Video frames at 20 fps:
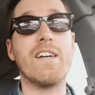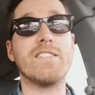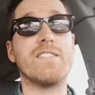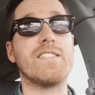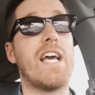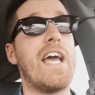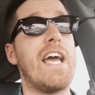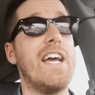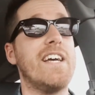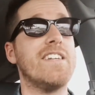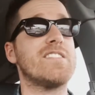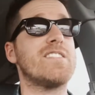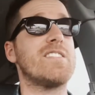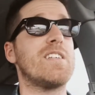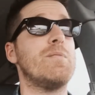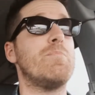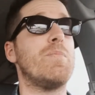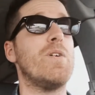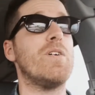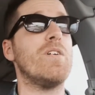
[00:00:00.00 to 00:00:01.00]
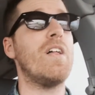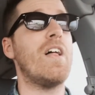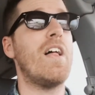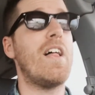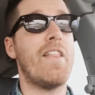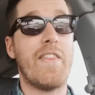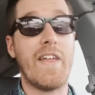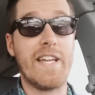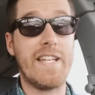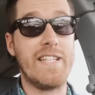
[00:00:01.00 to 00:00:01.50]
has a hand symbol
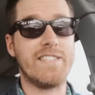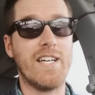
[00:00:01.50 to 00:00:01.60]
that he